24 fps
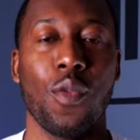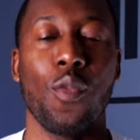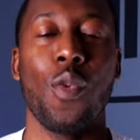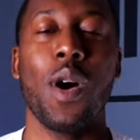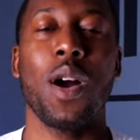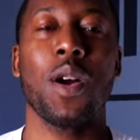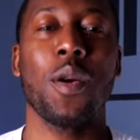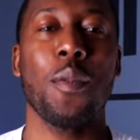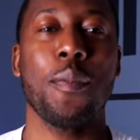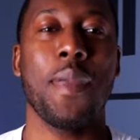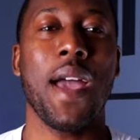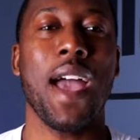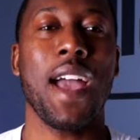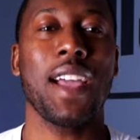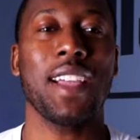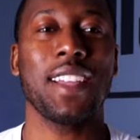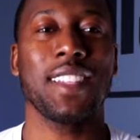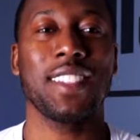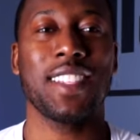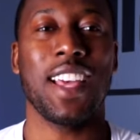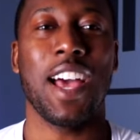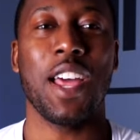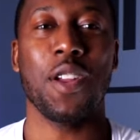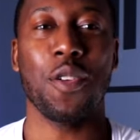a Welcome
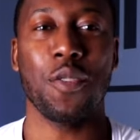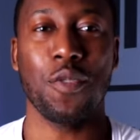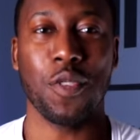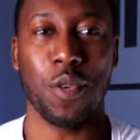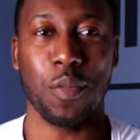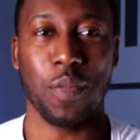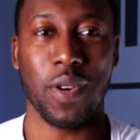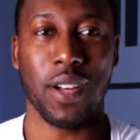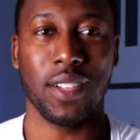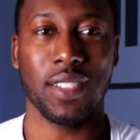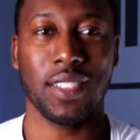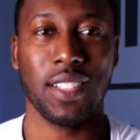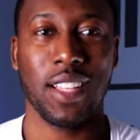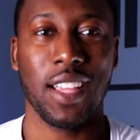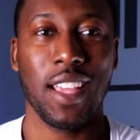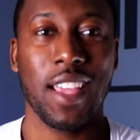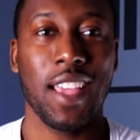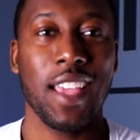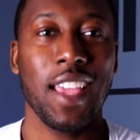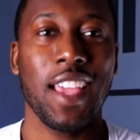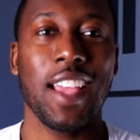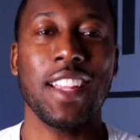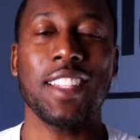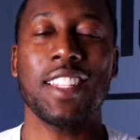back to I Know Football.
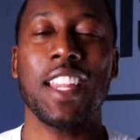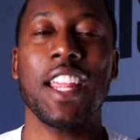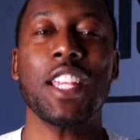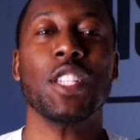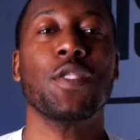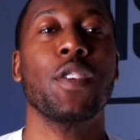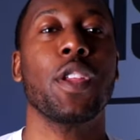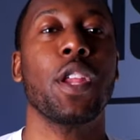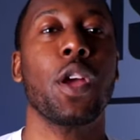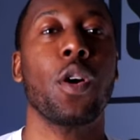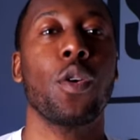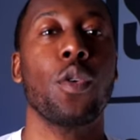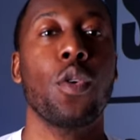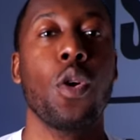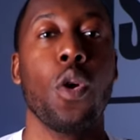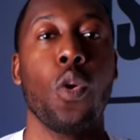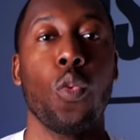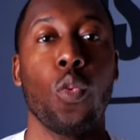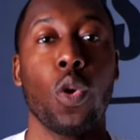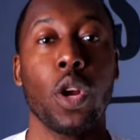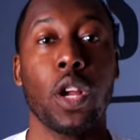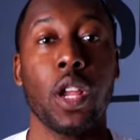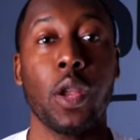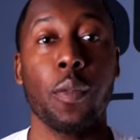In today's video,
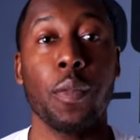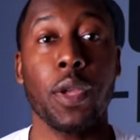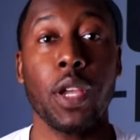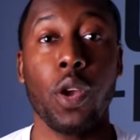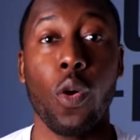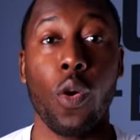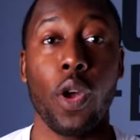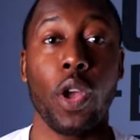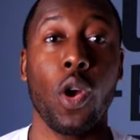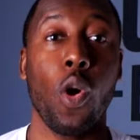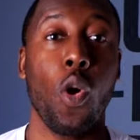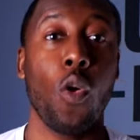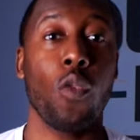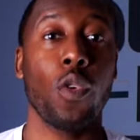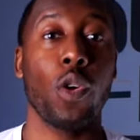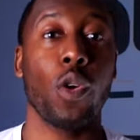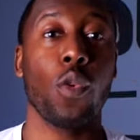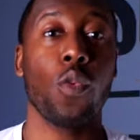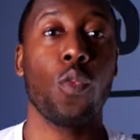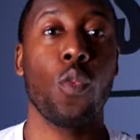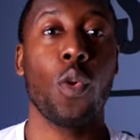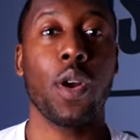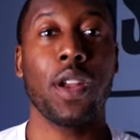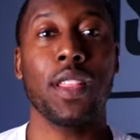we're gonna be going over
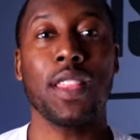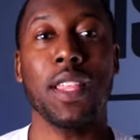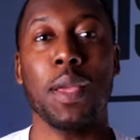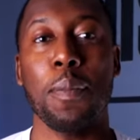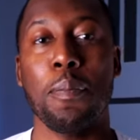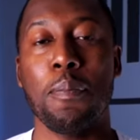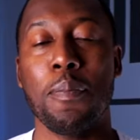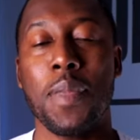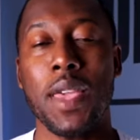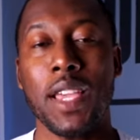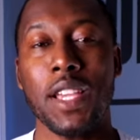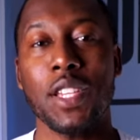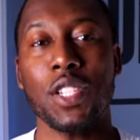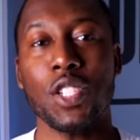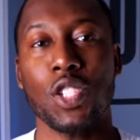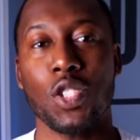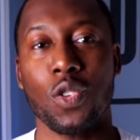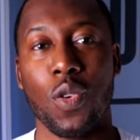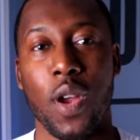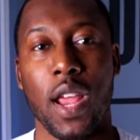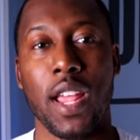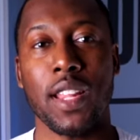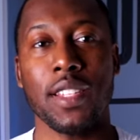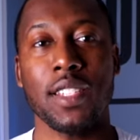one of the biggest
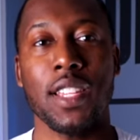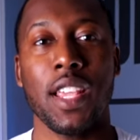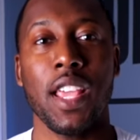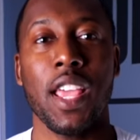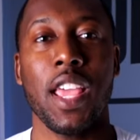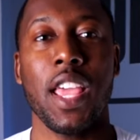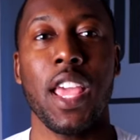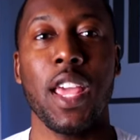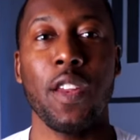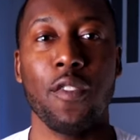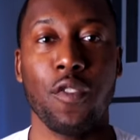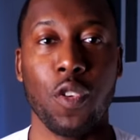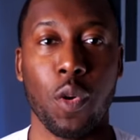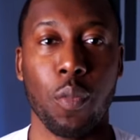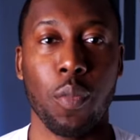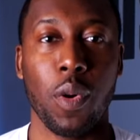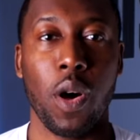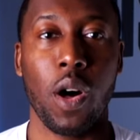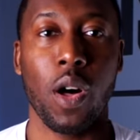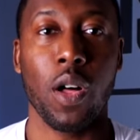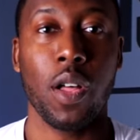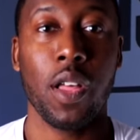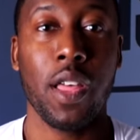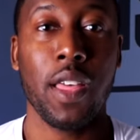trends in
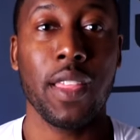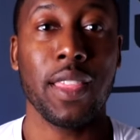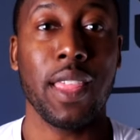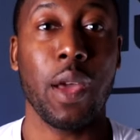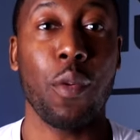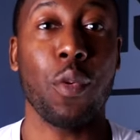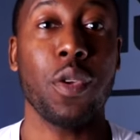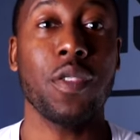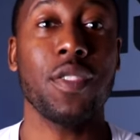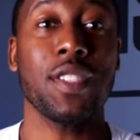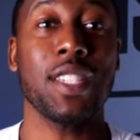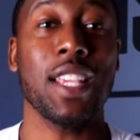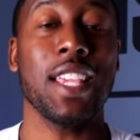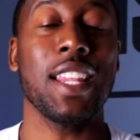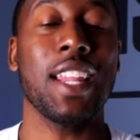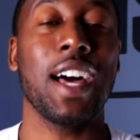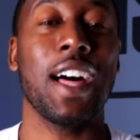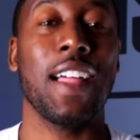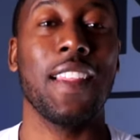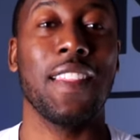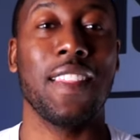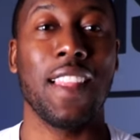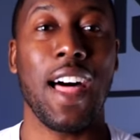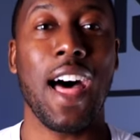football that we've seen
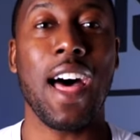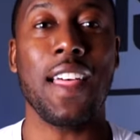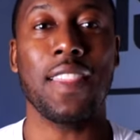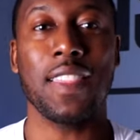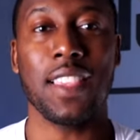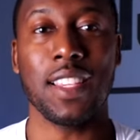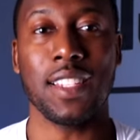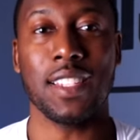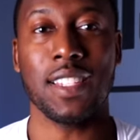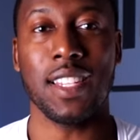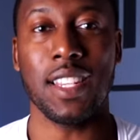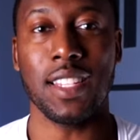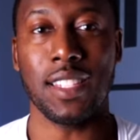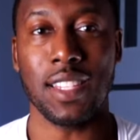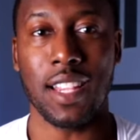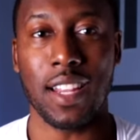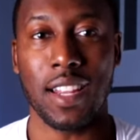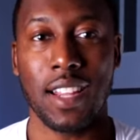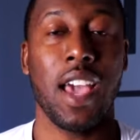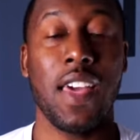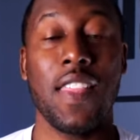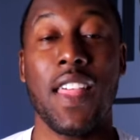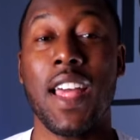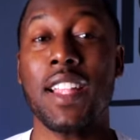a lot this season,
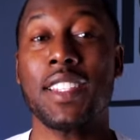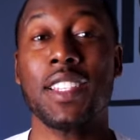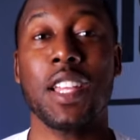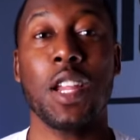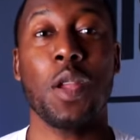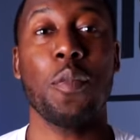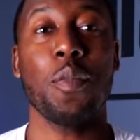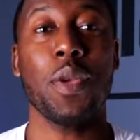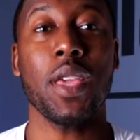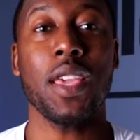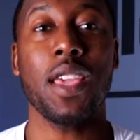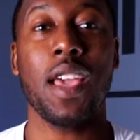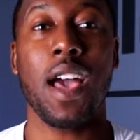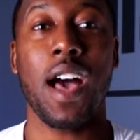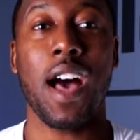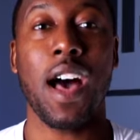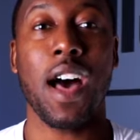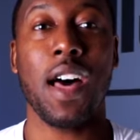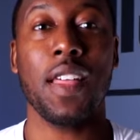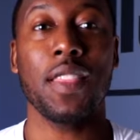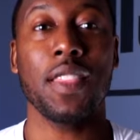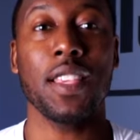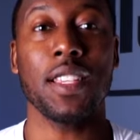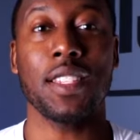and that's gonna be
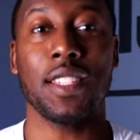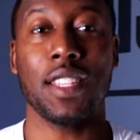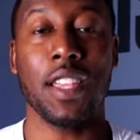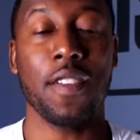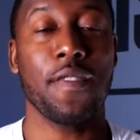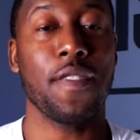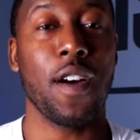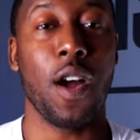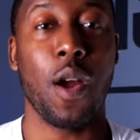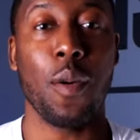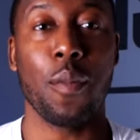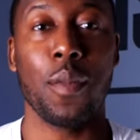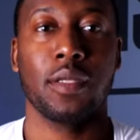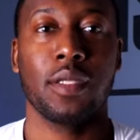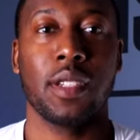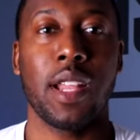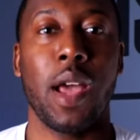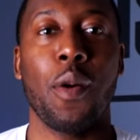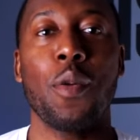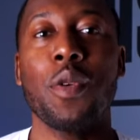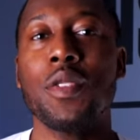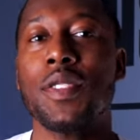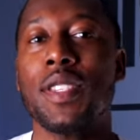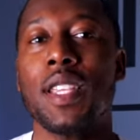on the stiff arm.
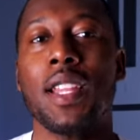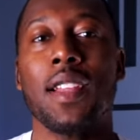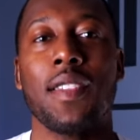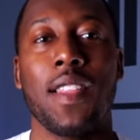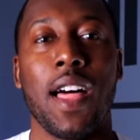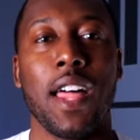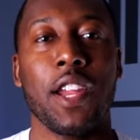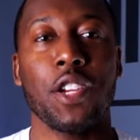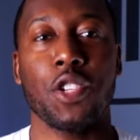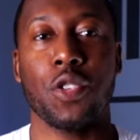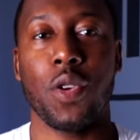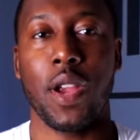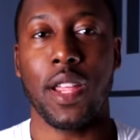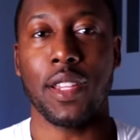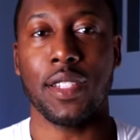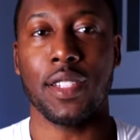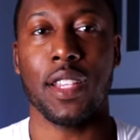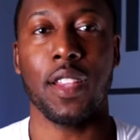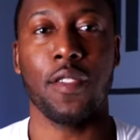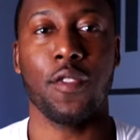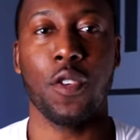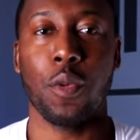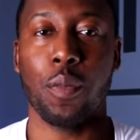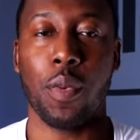Now, we've seen a lot of trends
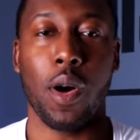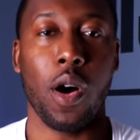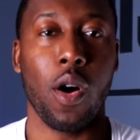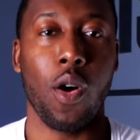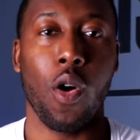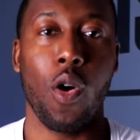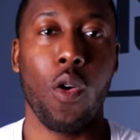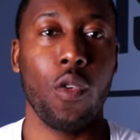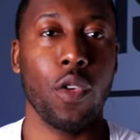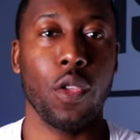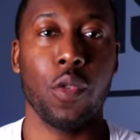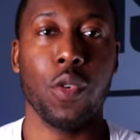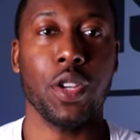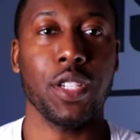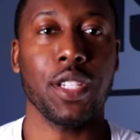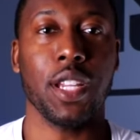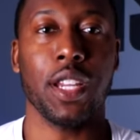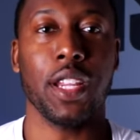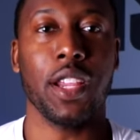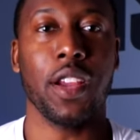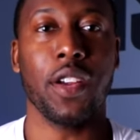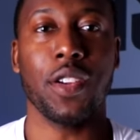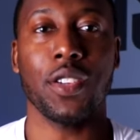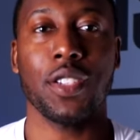in football over the
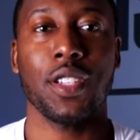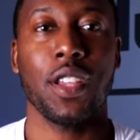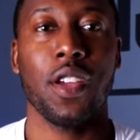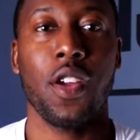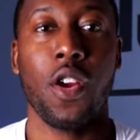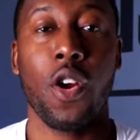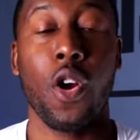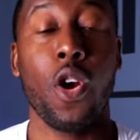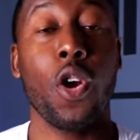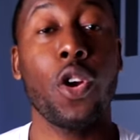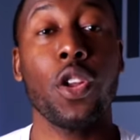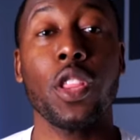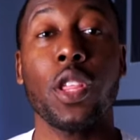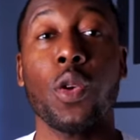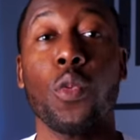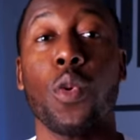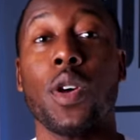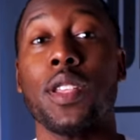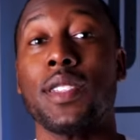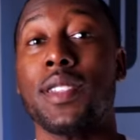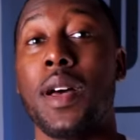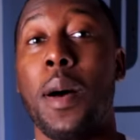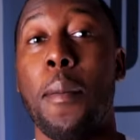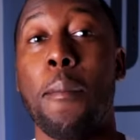recent years. Hurdling
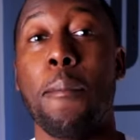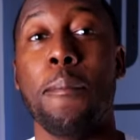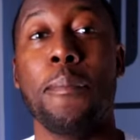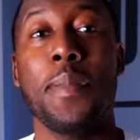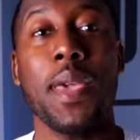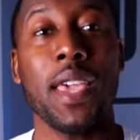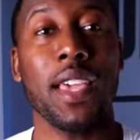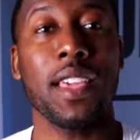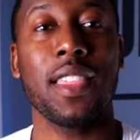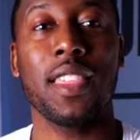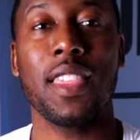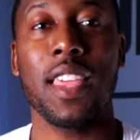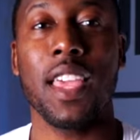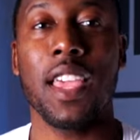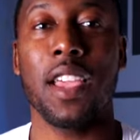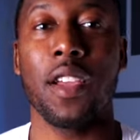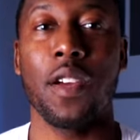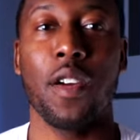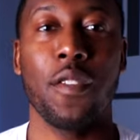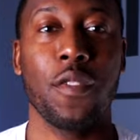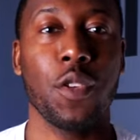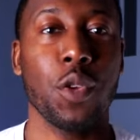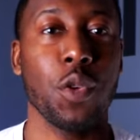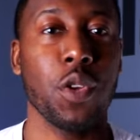was a big
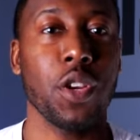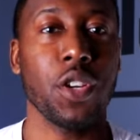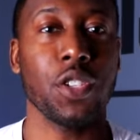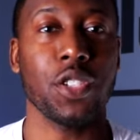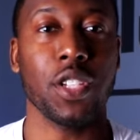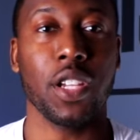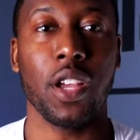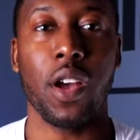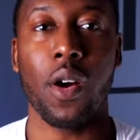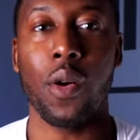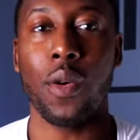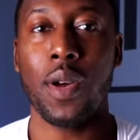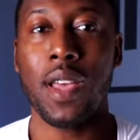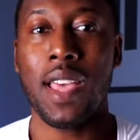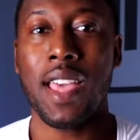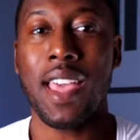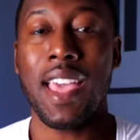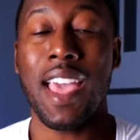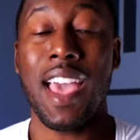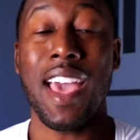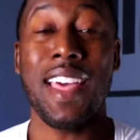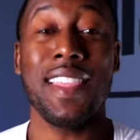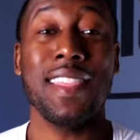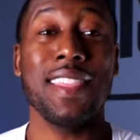thing a few years ago,
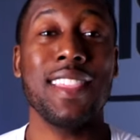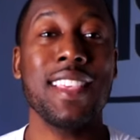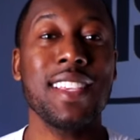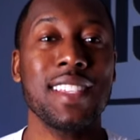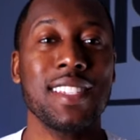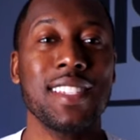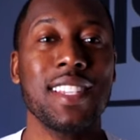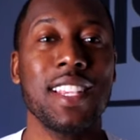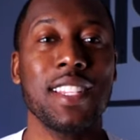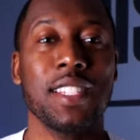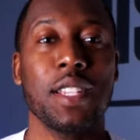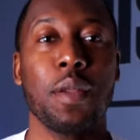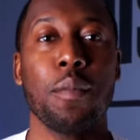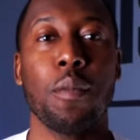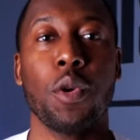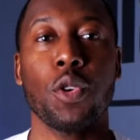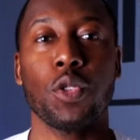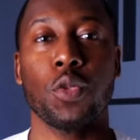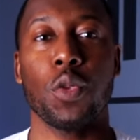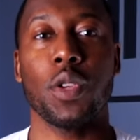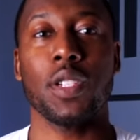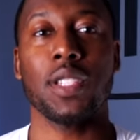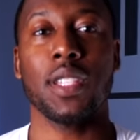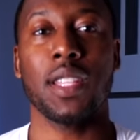and this season,
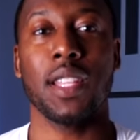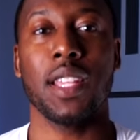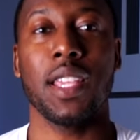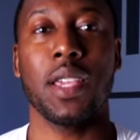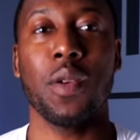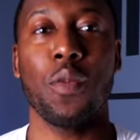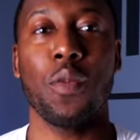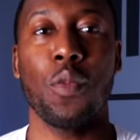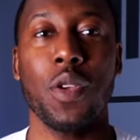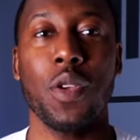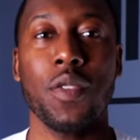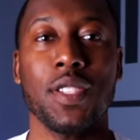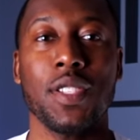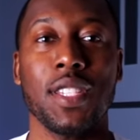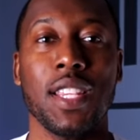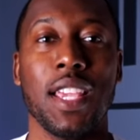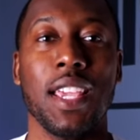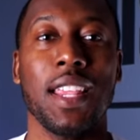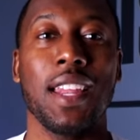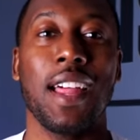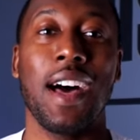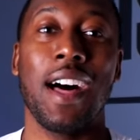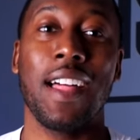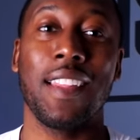most recently, we've
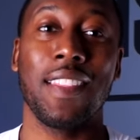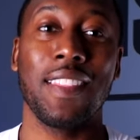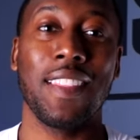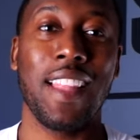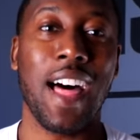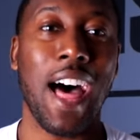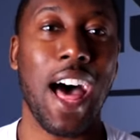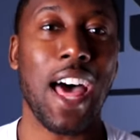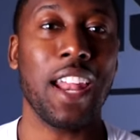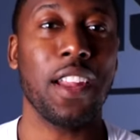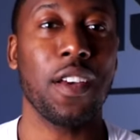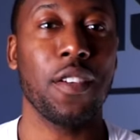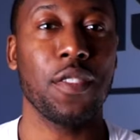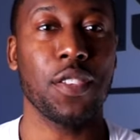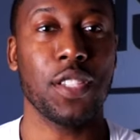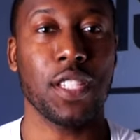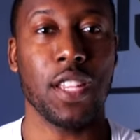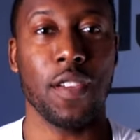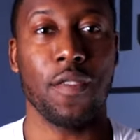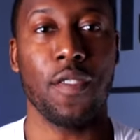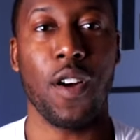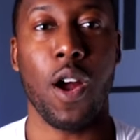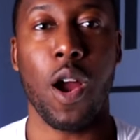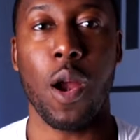seen a lot of
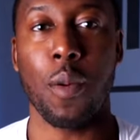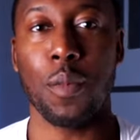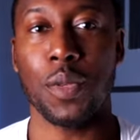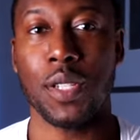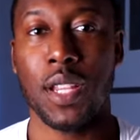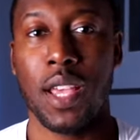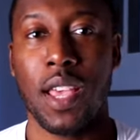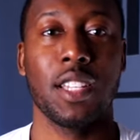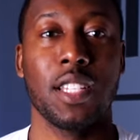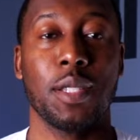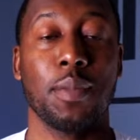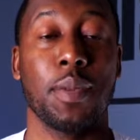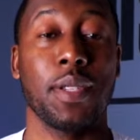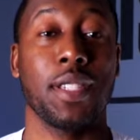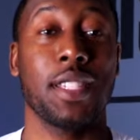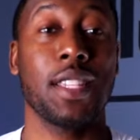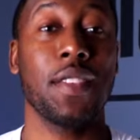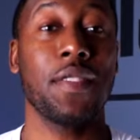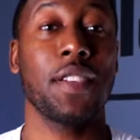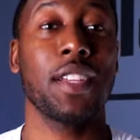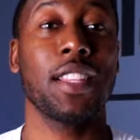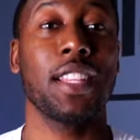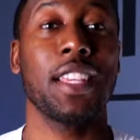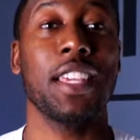stiff arms,
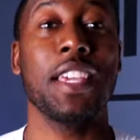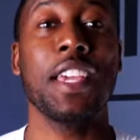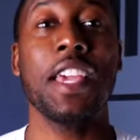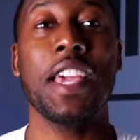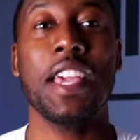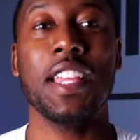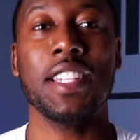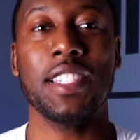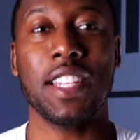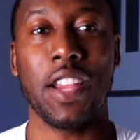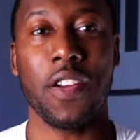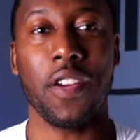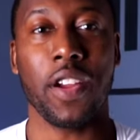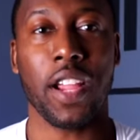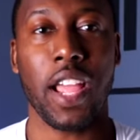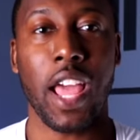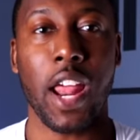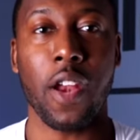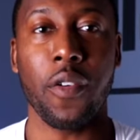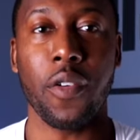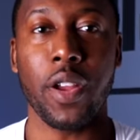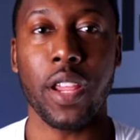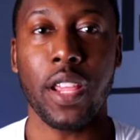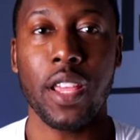specifically Derrick
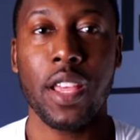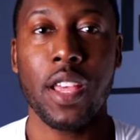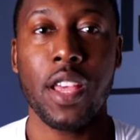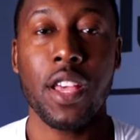Henry.